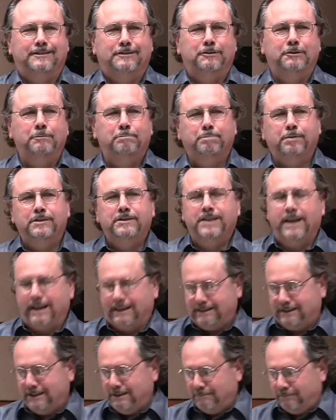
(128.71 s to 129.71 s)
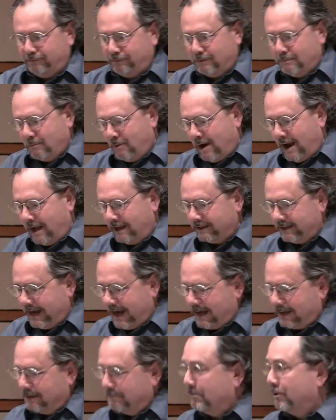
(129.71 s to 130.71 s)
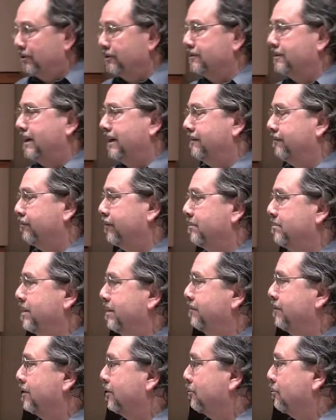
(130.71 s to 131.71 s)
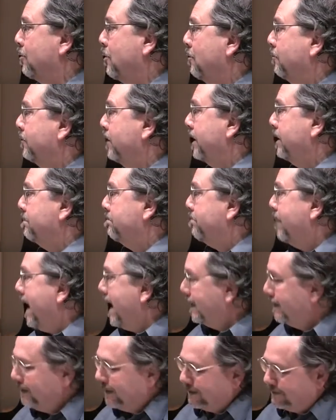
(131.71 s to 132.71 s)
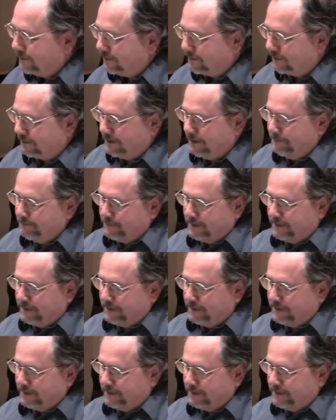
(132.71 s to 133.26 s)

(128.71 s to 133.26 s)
to protect him from wild animals and from even the roving bandits